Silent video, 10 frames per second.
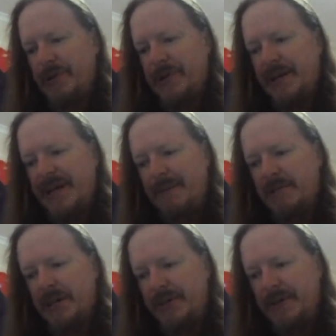on a
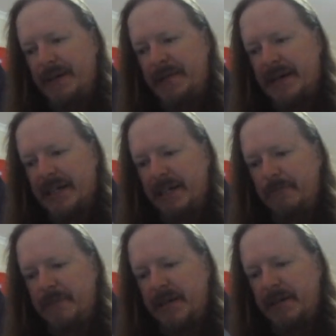napkin, and that
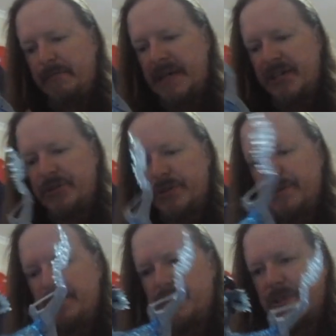can be
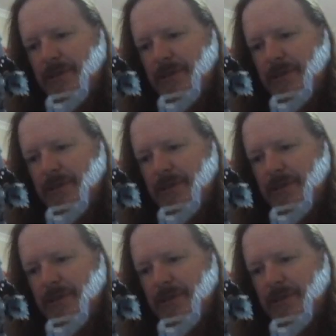Megatron's